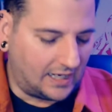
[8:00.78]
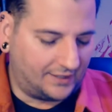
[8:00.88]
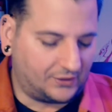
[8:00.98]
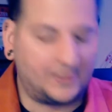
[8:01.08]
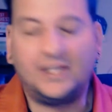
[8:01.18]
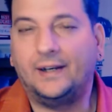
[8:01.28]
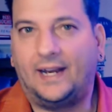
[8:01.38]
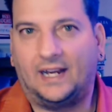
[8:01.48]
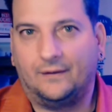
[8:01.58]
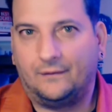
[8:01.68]
always good to
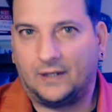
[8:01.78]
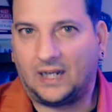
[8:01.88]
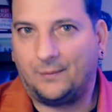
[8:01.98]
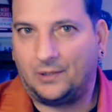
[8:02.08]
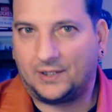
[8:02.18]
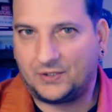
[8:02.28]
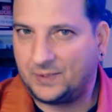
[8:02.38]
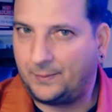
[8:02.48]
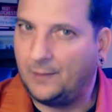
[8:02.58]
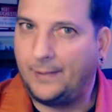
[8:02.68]
have a couple extra
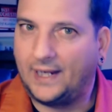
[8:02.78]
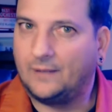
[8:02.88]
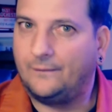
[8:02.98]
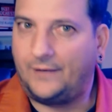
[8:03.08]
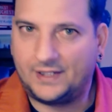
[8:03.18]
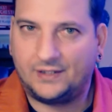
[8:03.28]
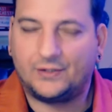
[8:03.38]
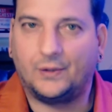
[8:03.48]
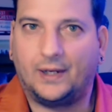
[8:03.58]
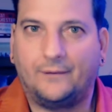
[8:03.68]
spare backup phases
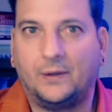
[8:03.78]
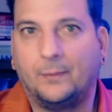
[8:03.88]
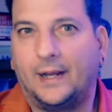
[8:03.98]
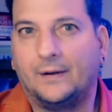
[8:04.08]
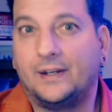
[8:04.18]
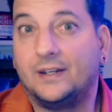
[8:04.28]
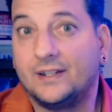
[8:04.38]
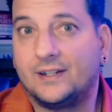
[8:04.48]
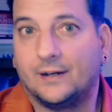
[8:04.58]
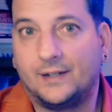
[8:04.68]
so that if your battery
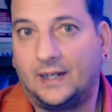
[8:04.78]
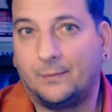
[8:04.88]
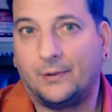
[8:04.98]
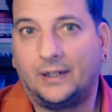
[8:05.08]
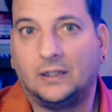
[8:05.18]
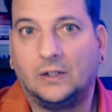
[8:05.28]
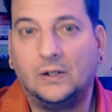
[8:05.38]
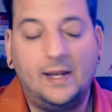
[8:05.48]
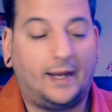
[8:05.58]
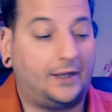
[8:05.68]
does start to get pretty low
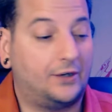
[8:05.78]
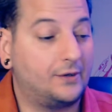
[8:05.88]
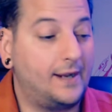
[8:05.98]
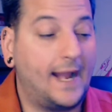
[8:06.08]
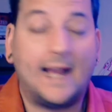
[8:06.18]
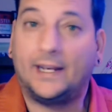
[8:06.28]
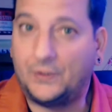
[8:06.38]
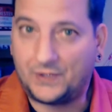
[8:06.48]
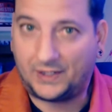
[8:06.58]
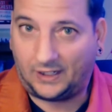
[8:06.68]
and you're not
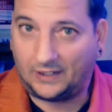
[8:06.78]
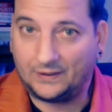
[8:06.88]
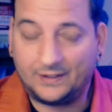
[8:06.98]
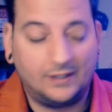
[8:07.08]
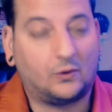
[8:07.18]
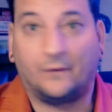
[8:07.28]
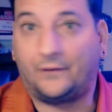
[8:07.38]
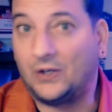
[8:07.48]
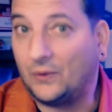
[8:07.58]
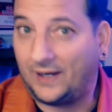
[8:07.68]
using needles, or if
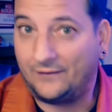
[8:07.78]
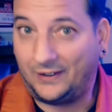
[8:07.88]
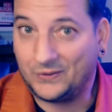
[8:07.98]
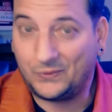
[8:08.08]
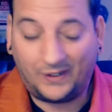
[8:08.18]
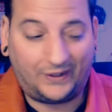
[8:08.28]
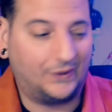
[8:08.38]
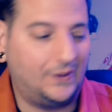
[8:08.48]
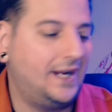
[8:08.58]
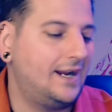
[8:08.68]
you don't have needles with
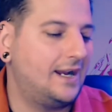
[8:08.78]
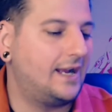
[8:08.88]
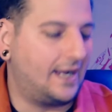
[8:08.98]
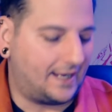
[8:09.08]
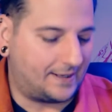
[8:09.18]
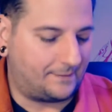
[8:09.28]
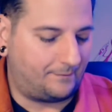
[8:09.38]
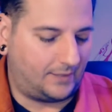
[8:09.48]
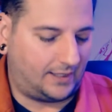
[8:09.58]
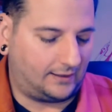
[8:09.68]
you,
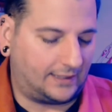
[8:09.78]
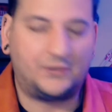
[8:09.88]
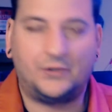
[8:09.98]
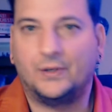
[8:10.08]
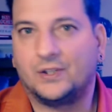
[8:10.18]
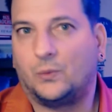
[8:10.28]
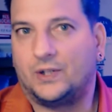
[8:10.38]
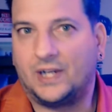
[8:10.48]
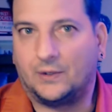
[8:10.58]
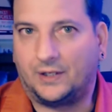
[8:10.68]
it allows you to
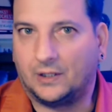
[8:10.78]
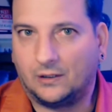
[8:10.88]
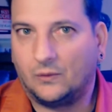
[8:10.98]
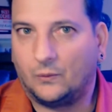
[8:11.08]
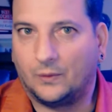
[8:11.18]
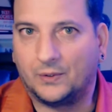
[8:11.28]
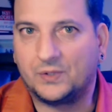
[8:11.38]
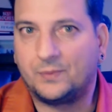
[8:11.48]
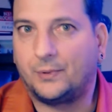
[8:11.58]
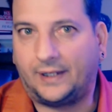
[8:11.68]
switch out your
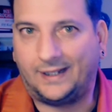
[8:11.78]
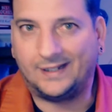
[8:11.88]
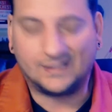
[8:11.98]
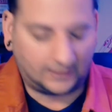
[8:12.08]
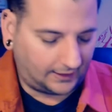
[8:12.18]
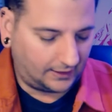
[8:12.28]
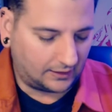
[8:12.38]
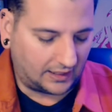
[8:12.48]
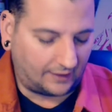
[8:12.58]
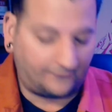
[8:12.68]
remotes pretty easily
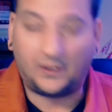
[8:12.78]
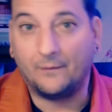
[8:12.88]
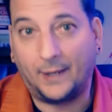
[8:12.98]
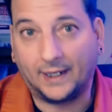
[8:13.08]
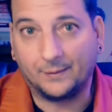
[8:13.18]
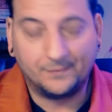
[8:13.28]
if you have backups.